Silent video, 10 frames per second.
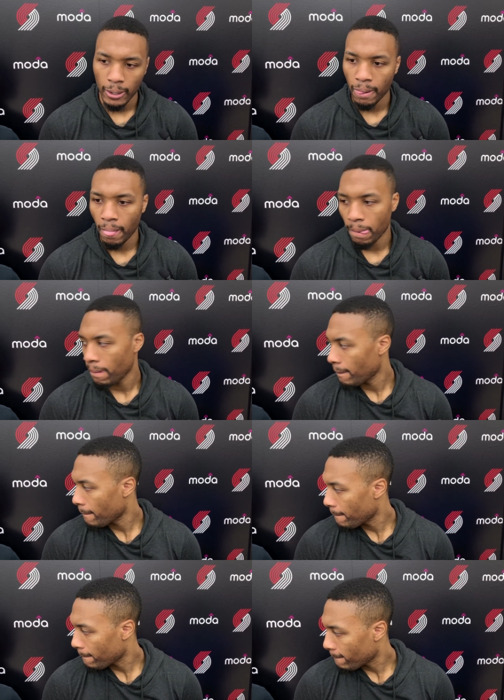Is it mostly just
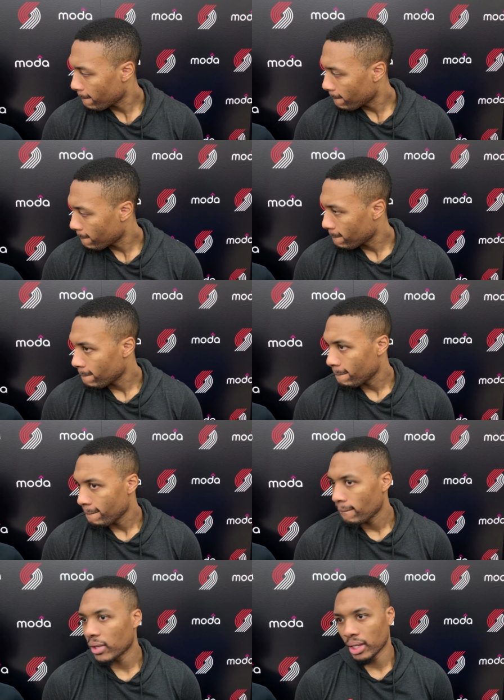you'll work out and
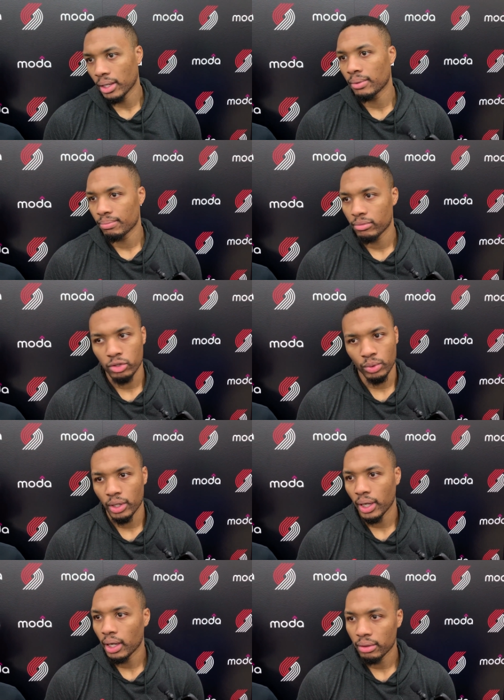decide, or yeah, just
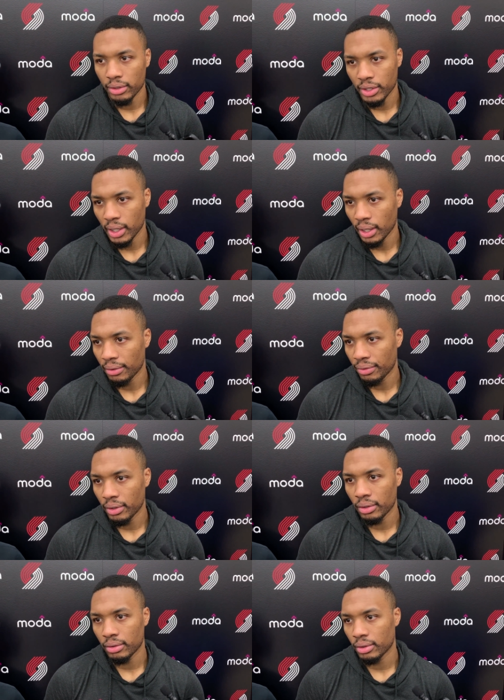work out. You see how I
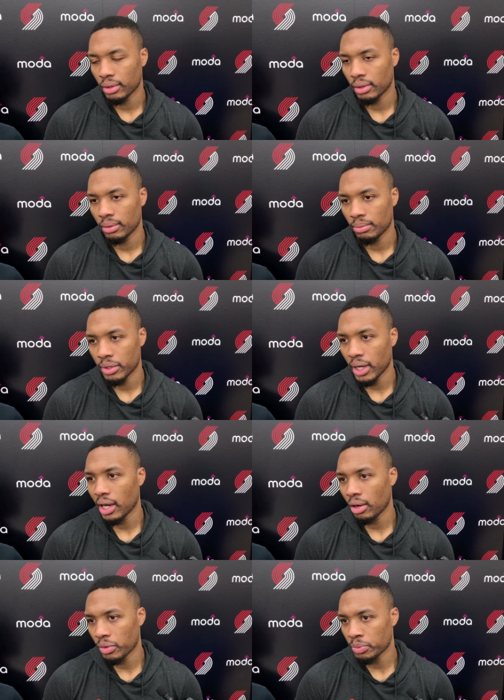feel, um, see
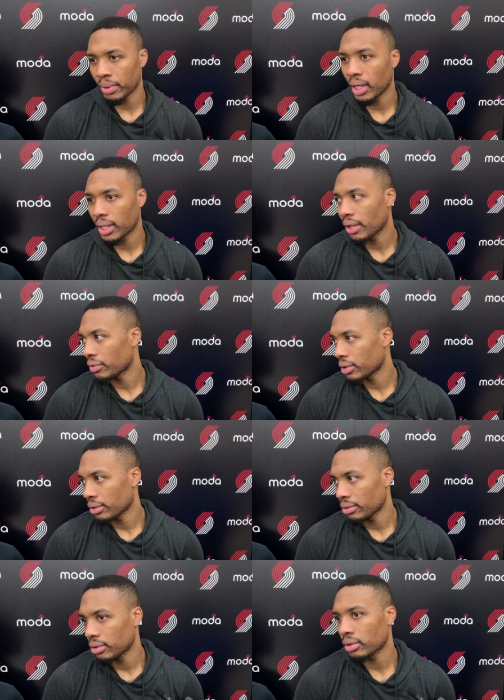how I respond
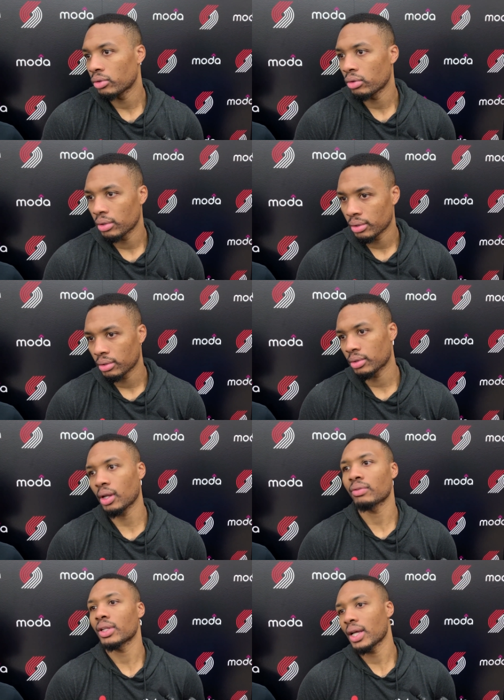after you know doing
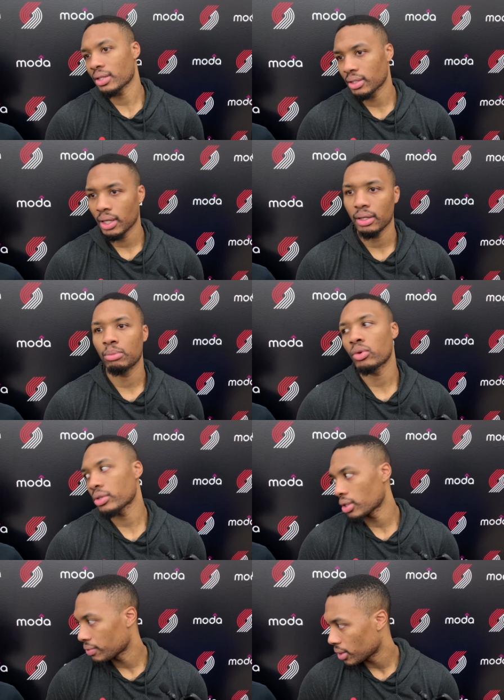stuff last night and
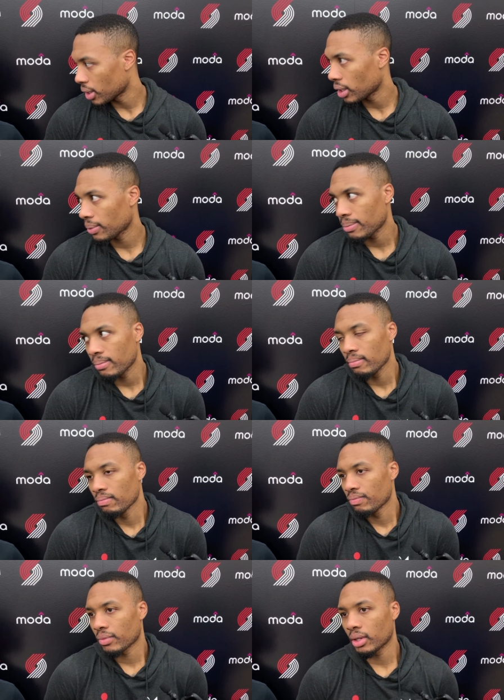more stuff today.
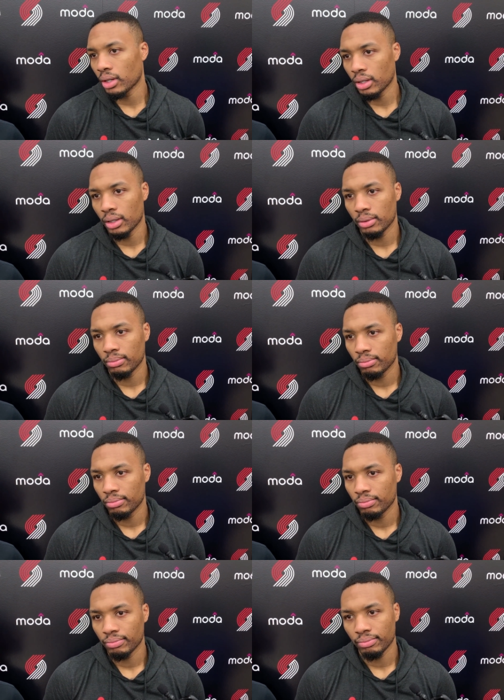Um,
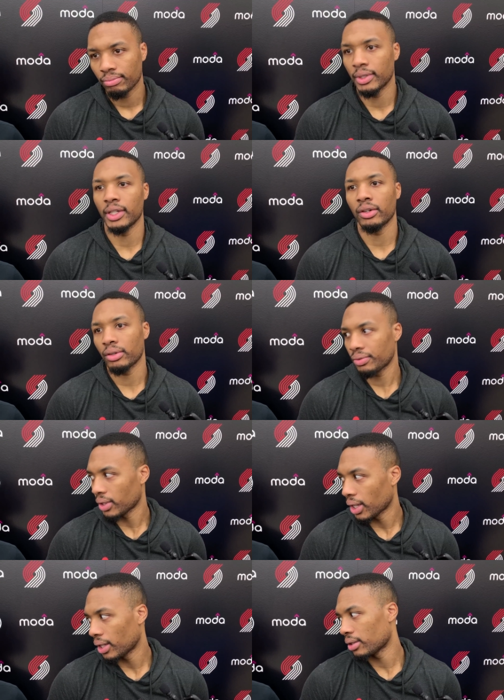getting on the
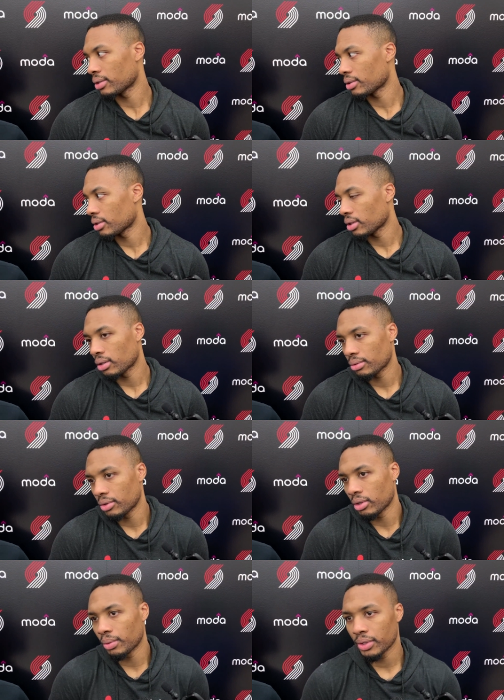flight, um,
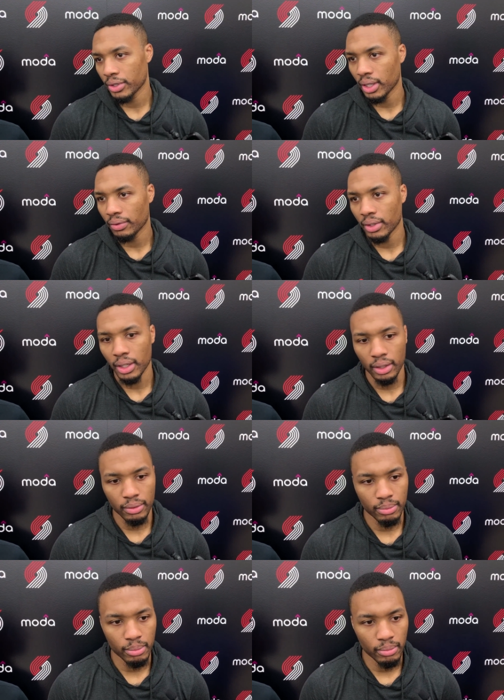you know, we'll see after
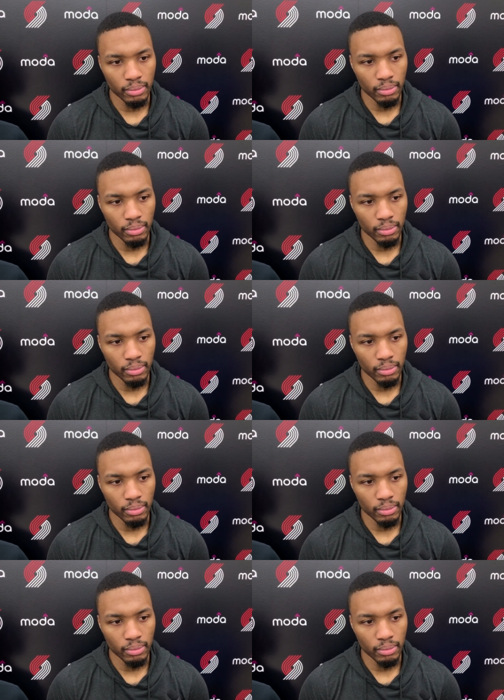that.